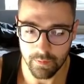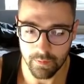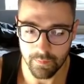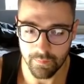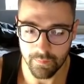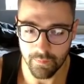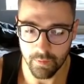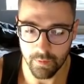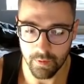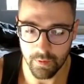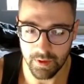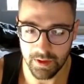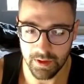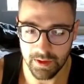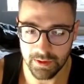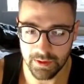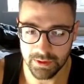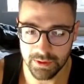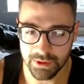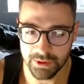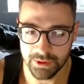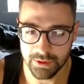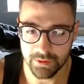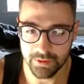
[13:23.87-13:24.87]
For
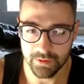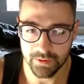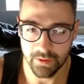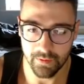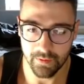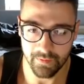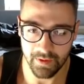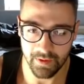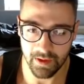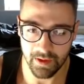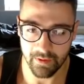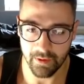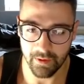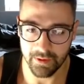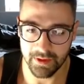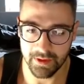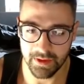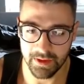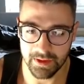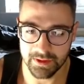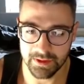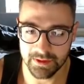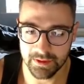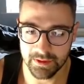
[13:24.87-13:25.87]
each of the arrow
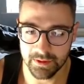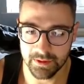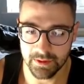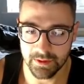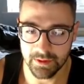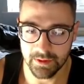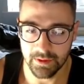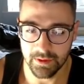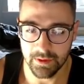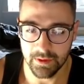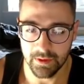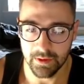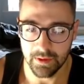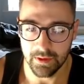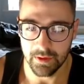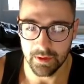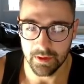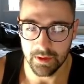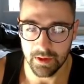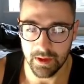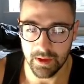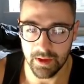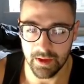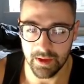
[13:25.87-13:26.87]
keys,
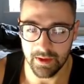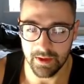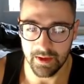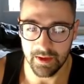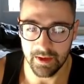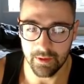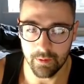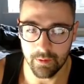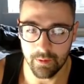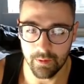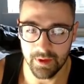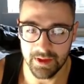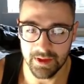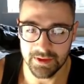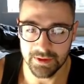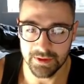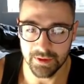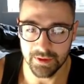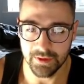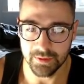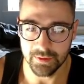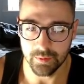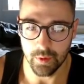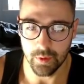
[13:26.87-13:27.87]
and then all we need to do
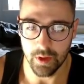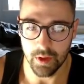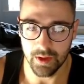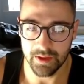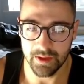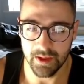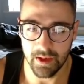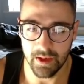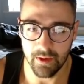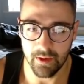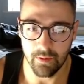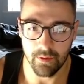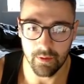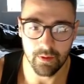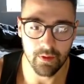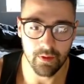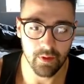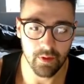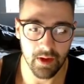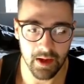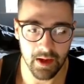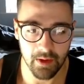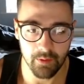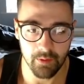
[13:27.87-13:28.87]
is work out
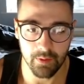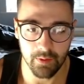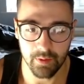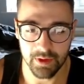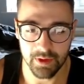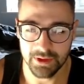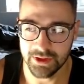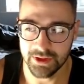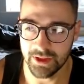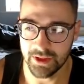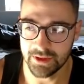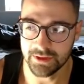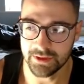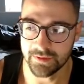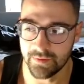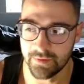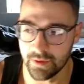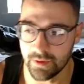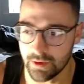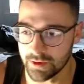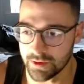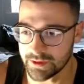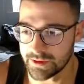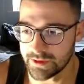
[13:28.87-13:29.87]
how we want to change the
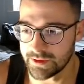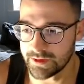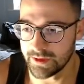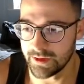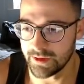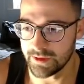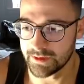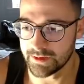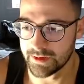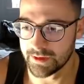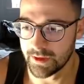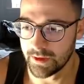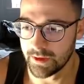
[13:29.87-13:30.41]
velocities